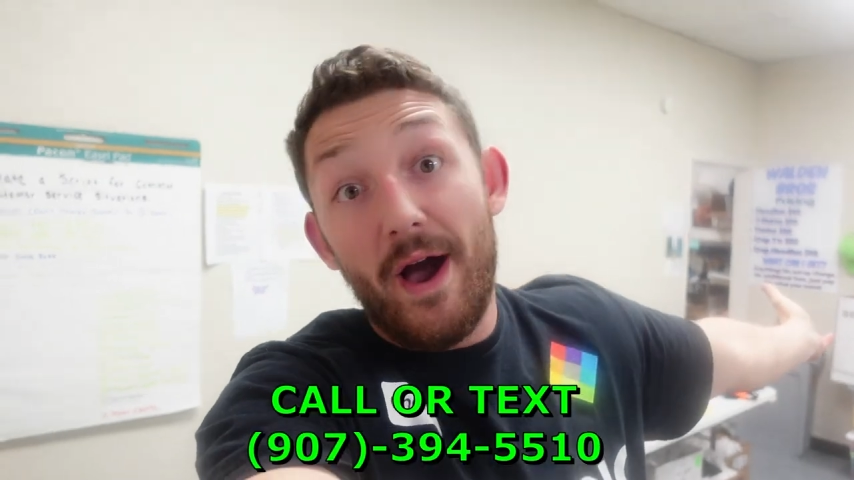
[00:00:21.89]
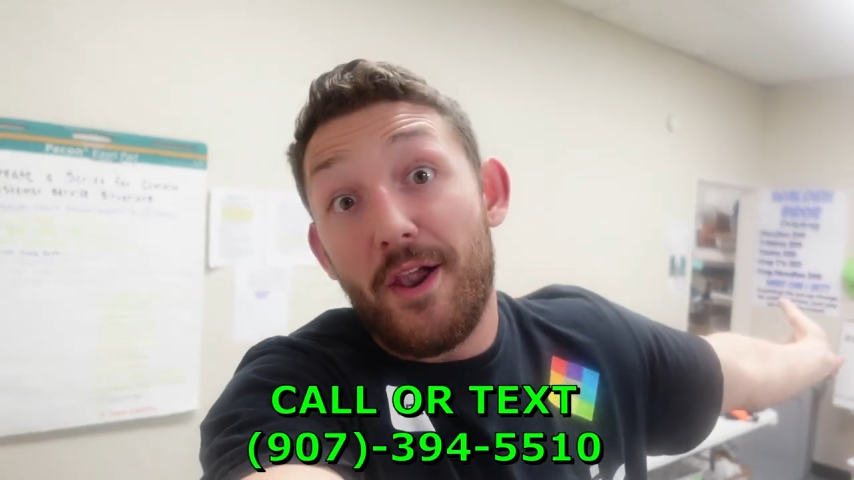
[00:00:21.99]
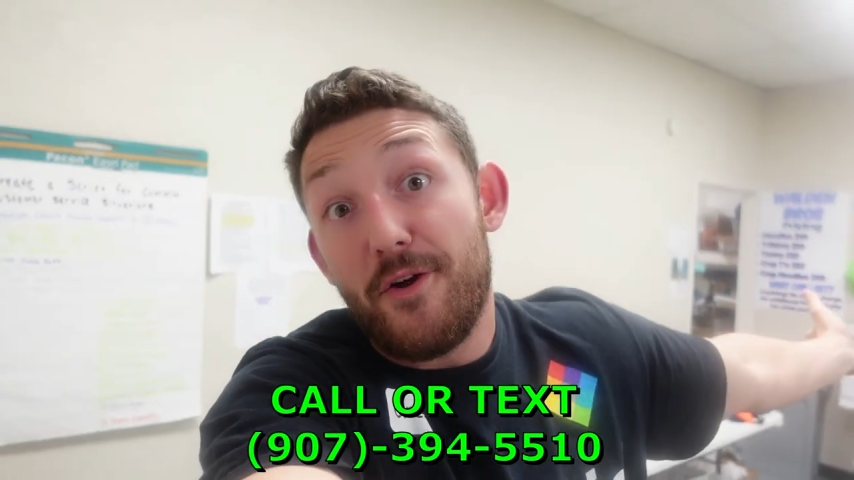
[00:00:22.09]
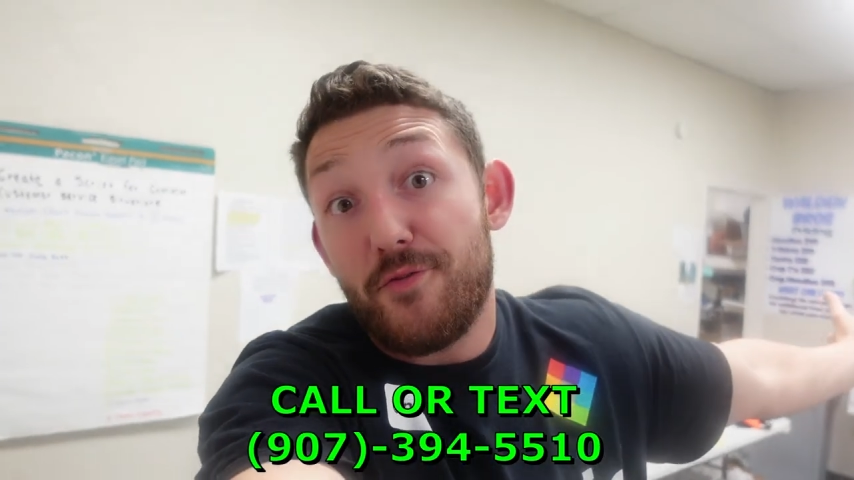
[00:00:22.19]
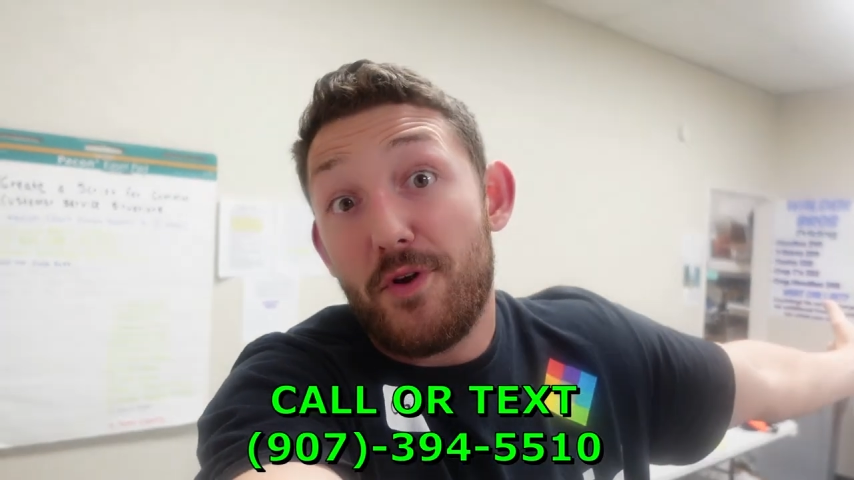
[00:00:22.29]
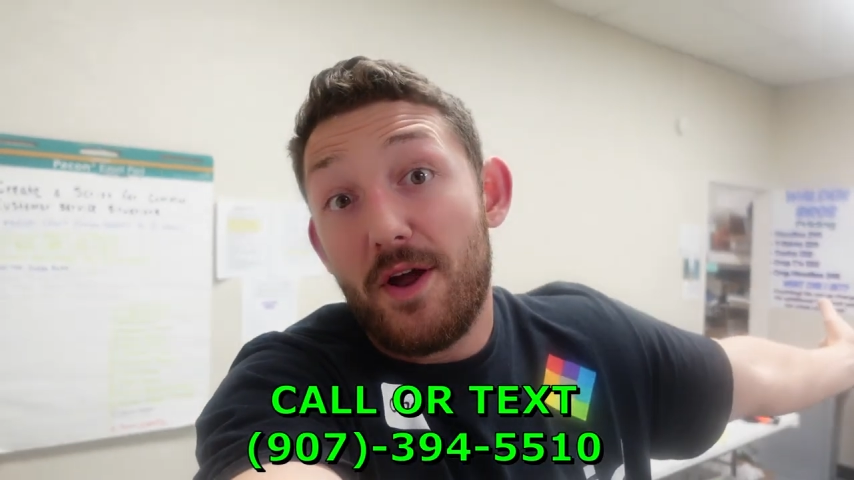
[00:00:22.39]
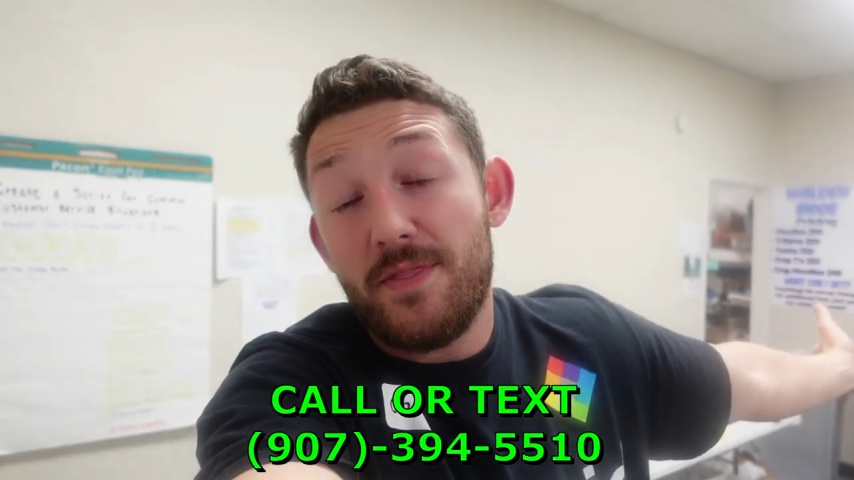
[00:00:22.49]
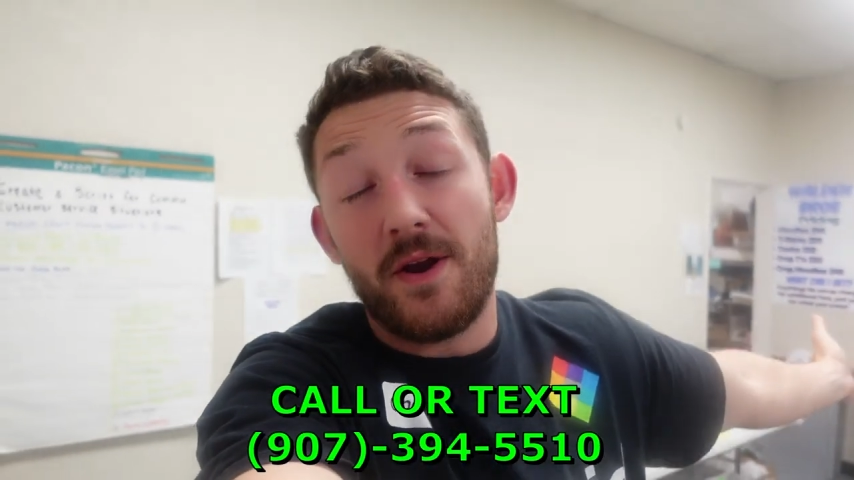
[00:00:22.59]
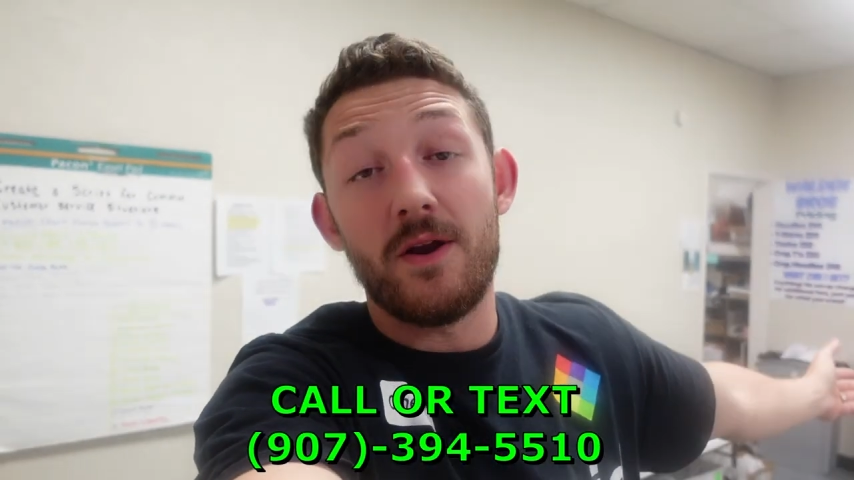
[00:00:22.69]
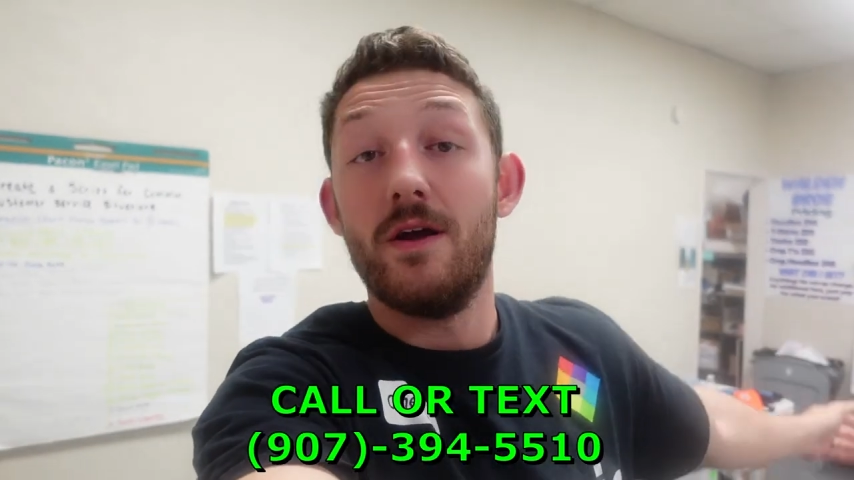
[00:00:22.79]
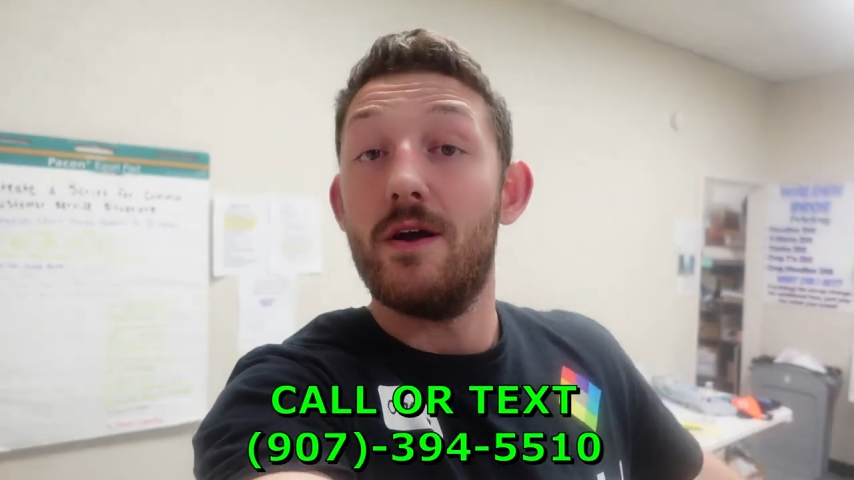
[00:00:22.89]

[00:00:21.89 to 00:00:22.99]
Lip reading: I don't know if we're on there,